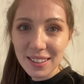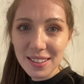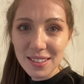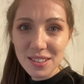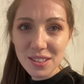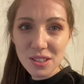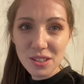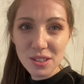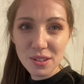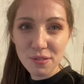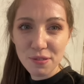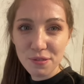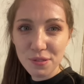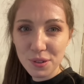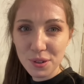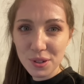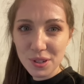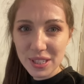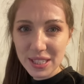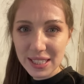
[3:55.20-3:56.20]
it's just the
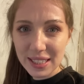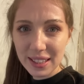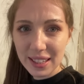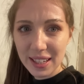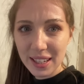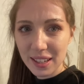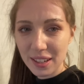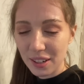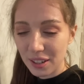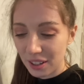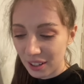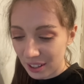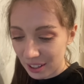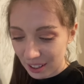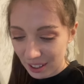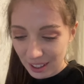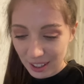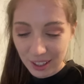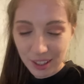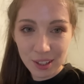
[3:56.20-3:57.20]
first layer
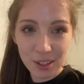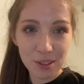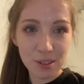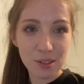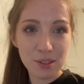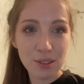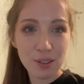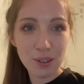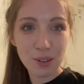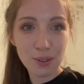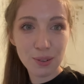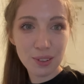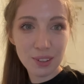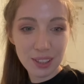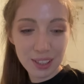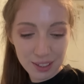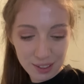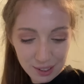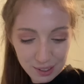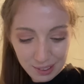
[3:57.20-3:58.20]
so
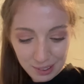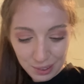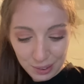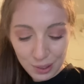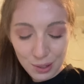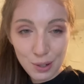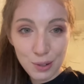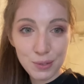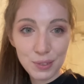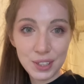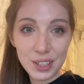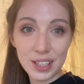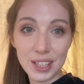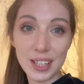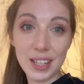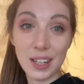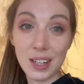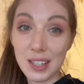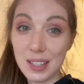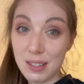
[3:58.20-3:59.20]
let's look over
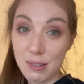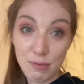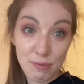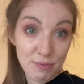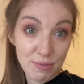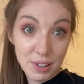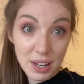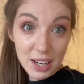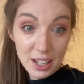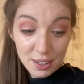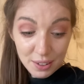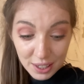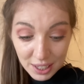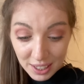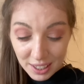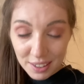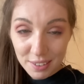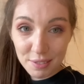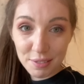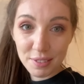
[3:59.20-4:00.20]
here it's
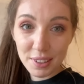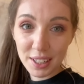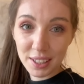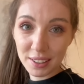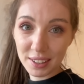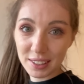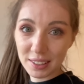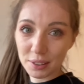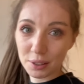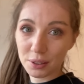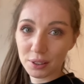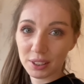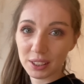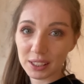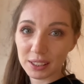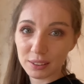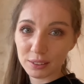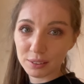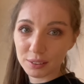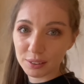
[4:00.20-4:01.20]
very very
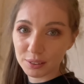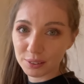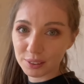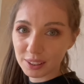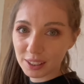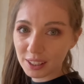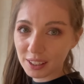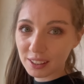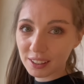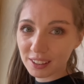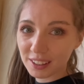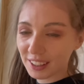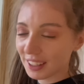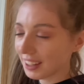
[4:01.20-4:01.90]
dirty so yeah